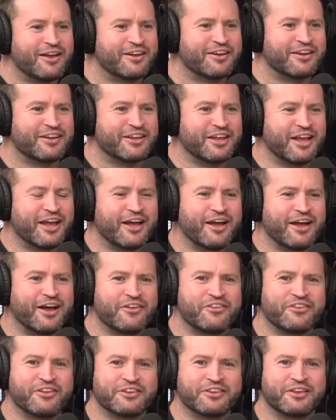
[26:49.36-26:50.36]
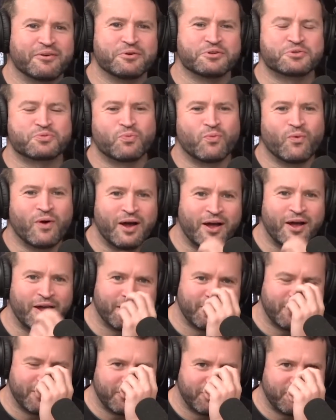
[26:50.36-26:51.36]
Yeah, I think there was
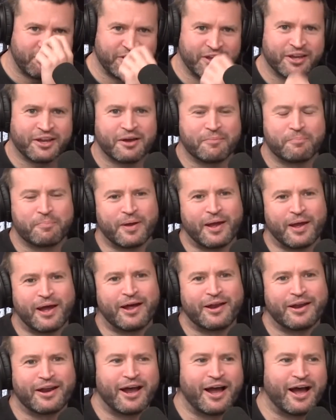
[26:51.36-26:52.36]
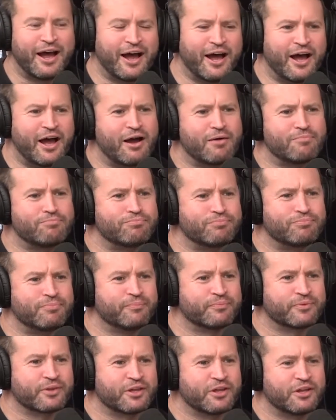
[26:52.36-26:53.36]
one thing about
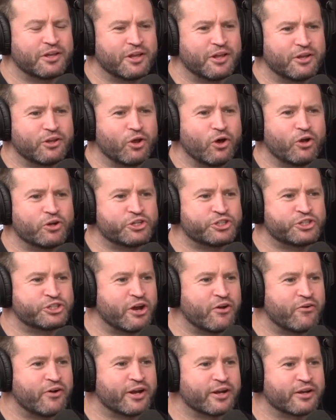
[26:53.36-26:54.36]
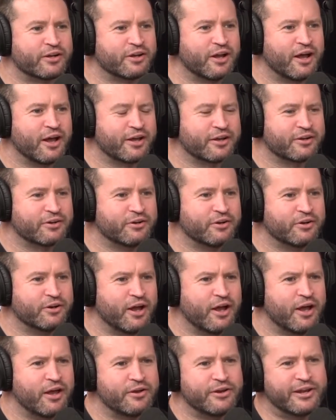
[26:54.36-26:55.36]
not sharing
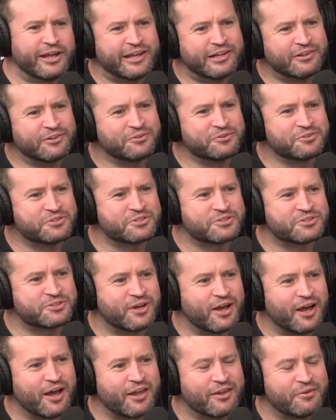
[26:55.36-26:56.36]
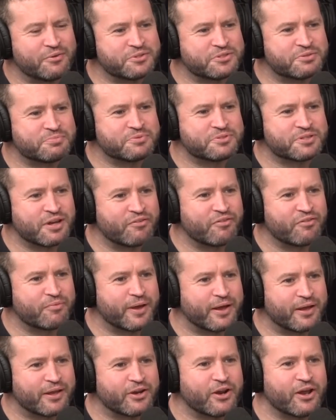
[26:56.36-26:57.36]
needles. There was some stuff
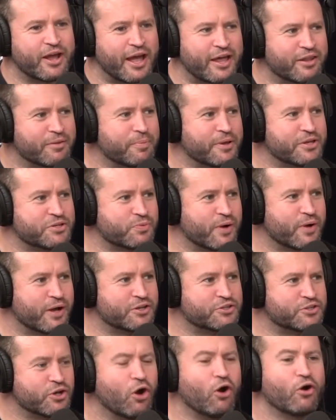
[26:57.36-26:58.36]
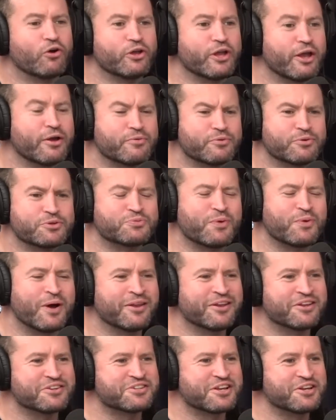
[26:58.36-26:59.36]
about the best way to. There's
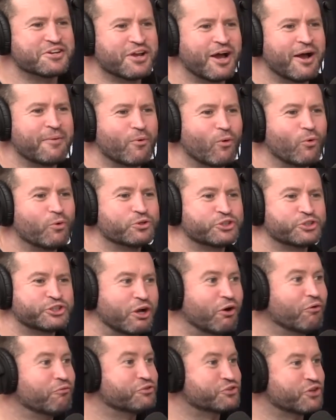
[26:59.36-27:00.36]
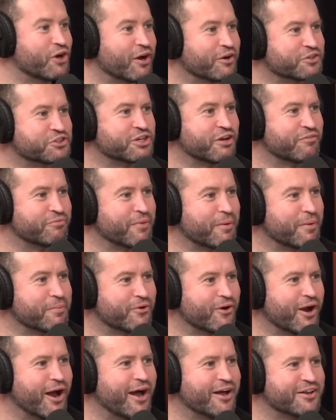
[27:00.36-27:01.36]
one that said or shelve drugs, shove them up
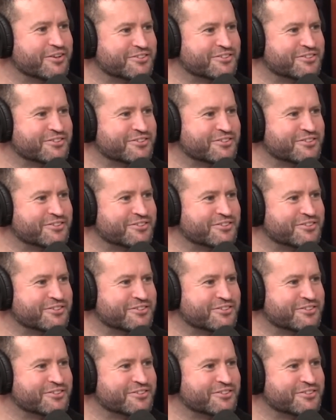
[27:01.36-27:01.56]
your ass.